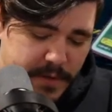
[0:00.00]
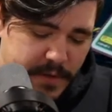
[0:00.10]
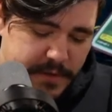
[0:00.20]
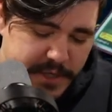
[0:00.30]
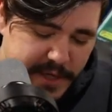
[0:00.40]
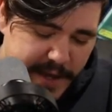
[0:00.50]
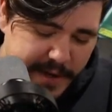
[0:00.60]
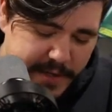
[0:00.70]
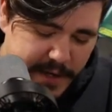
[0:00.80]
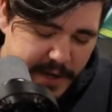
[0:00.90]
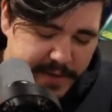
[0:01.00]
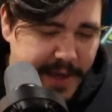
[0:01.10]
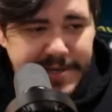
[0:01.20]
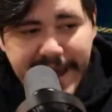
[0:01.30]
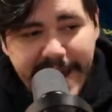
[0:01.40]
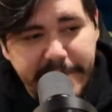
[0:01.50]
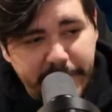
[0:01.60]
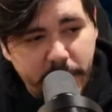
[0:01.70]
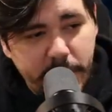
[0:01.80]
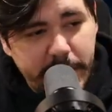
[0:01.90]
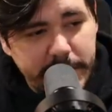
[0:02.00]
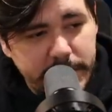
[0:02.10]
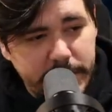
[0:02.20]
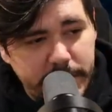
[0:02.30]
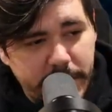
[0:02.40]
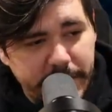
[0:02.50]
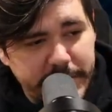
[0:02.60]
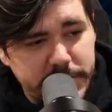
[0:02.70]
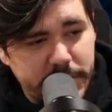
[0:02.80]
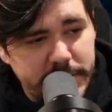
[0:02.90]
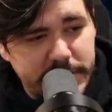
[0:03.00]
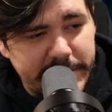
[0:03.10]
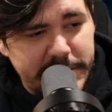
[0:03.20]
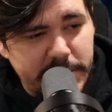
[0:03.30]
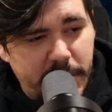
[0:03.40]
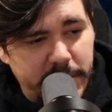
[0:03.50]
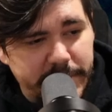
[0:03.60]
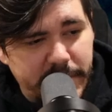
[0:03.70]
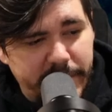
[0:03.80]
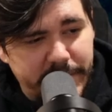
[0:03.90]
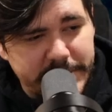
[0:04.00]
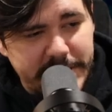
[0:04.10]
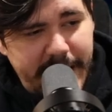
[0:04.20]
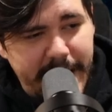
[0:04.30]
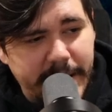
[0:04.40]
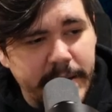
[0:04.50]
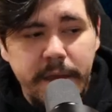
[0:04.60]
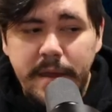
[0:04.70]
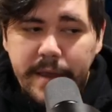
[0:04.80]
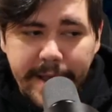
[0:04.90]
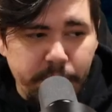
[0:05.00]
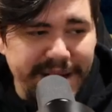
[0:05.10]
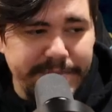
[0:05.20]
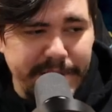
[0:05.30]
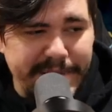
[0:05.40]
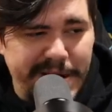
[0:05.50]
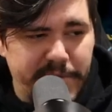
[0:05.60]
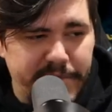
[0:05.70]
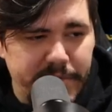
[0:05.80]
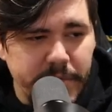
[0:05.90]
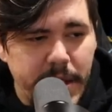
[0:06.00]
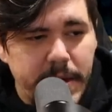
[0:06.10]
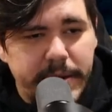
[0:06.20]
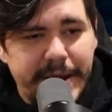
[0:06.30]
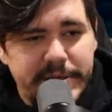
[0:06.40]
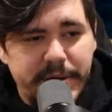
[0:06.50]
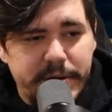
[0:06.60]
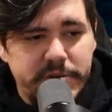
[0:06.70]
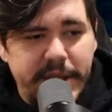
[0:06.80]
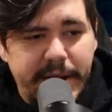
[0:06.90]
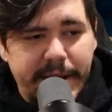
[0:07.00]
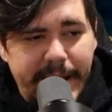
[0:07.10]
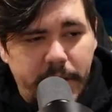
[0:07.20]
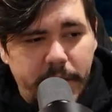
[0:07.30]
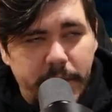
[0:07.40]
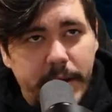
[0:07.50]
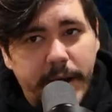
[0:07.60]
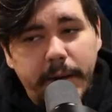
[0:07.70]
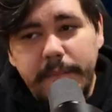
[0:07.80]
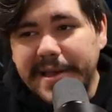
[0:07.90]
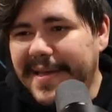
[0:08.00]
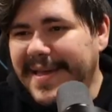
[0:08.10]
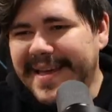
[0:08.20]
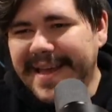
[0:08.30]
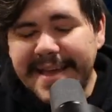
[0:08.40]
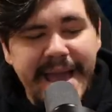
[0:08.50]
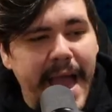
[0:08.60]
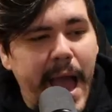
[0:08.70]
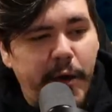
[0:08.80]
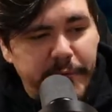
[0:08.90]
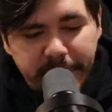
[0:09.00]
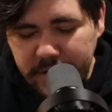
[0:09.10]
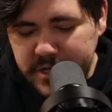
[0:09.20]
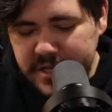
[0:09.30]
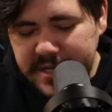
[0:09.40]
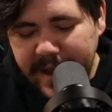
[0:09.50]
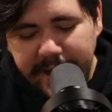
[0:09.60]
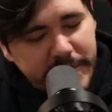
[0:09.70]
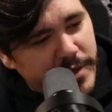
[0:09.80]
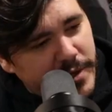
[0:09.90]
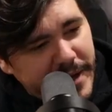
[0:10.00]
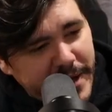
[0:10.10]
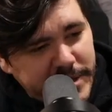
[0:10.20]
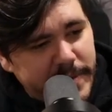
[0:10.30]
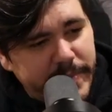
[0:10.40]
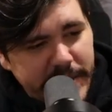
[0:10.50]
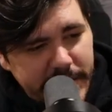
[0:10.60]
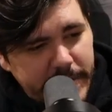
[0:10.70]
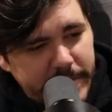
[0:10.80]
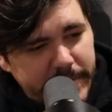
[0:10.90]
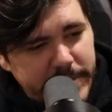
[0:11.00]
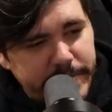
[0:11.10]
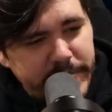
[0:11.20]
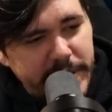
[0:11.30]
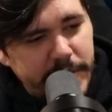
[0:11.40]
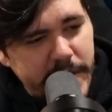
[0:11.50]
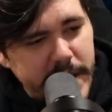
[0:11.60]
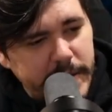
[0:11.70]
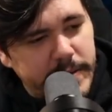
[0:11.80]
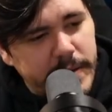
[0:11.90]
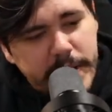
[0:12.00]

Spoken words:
You see that they attack for 1 resource, lets all the level 1s attack. Incredibly powerful. Not to be understated how how versatile you need to be to play green.